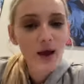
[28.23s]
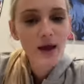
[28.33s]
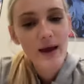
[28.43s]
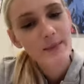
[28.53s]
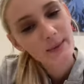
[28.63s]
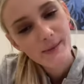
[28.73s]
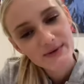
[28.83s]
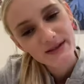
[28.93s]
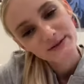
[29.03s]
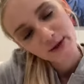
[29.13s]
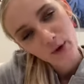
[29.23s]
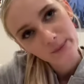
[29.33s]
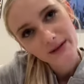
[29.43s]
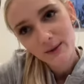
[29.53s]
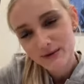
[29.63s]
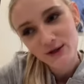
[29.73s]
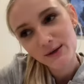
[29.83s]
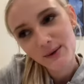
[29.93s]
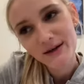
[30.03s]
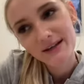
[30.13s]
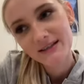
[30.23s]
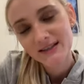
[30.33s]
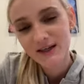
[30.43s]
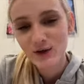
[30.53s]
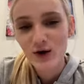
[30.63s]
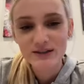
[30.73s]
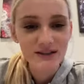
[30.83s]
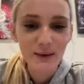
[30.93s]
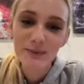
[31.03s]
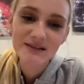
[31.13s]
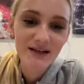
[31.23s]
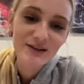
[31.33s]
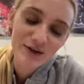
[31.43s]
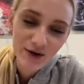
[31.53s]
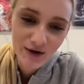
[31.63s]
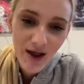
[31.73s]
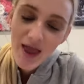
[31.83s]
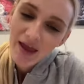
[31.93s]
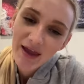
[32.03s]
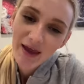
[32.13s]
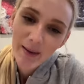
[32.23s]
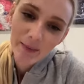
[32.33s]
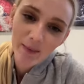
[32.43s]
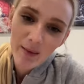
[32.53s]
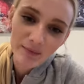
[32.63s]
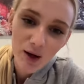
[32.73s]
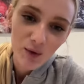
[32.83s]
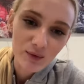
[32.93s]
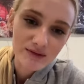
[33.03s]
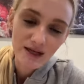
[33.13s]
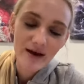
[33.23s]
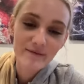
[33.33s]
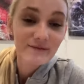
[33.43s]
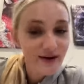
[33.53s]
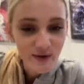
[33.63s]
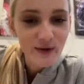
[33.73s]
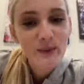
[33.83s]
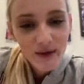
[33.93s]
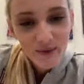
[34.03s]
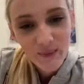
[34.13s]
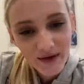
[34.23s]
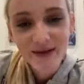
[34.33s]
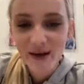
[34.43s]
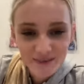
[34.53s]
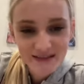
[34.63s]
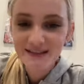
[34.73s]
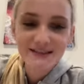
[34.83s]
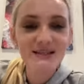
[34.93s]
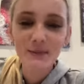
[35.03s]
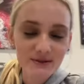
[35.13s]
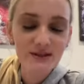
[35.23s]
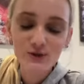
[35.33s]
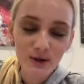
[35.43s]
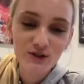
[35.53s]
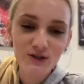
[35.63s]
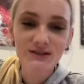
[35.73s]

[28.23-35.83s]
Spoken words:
And my mom was like, no, but they were talking about getting a second dog, so let me send it to her. And my mom knows I'm very weak when it comes to these type of situations.